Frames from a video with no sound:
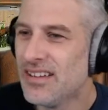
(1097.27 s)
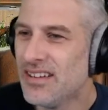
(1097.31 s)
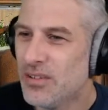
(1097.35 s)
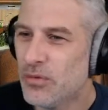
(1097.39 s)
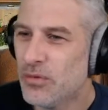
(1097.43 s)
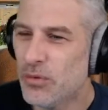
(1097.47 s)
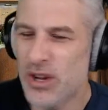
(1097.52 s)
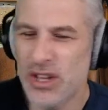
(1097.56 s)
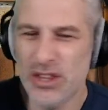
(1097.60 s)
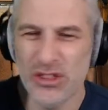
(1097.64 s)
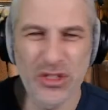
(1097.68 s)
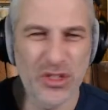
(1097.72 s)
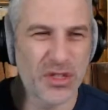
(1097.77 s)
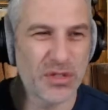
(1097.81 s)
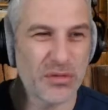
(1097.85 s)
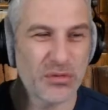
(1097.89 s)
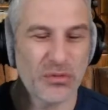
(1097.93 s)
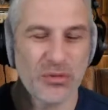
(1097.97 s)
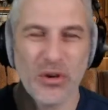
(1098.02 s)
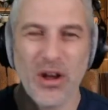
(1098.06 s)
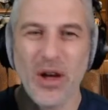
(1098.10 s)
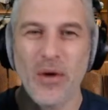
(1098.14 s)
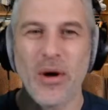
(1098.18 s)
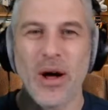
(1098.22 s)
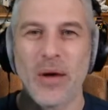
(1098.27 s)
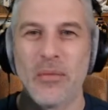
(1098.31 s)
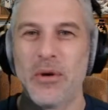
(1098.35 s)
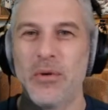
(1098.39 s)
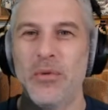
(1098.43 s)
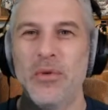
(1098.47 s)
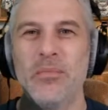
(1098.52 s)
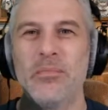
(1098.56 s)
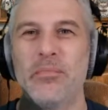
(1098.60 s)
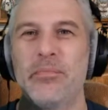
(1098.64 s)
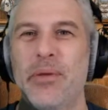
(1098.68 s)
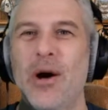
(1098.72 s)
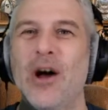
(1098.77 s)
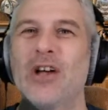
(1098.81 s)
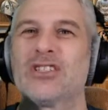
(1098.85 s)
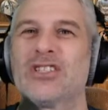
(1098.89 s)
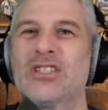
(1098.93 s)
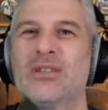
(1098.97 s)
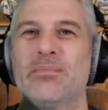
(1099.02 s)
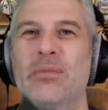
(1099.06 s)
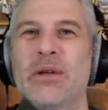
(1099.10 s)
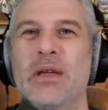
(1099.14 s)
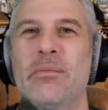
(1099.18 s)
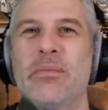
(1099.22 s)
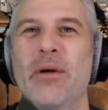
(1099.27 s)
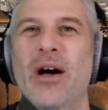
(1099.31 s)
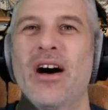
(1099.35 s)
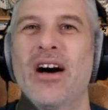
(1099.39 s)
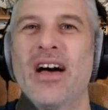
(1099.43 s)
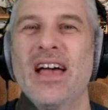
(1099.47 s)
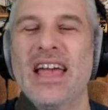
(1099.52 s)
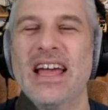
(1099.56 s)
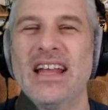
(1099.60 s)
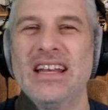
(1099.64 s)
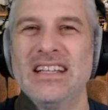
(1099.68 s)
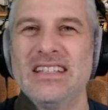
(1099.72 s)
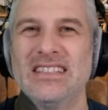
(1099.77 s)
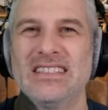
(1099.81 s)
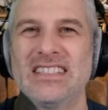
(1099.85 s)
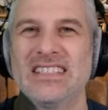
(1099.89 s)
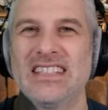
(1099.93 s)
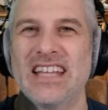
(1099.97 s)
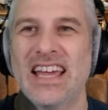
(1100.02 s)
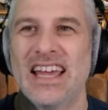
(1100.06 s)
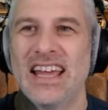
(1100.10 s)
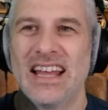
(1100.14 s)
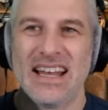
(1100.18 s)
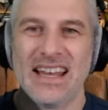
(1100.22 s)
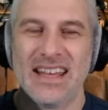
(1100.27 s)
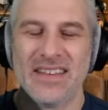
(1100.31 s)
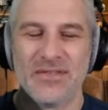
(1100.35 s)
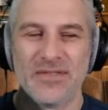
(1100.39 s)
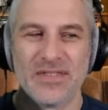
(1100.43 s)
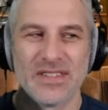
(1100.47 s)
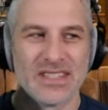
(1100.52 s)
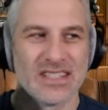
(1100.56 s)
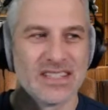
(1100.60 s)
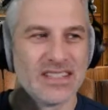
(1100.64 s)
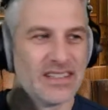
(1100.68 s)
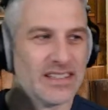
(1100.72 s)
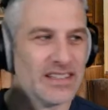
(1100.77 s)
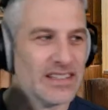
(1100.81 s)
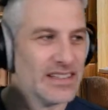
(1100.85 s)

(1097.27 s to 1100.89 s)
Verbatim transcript: we'd throw up, we wouldn't possibly buy any stair lifts.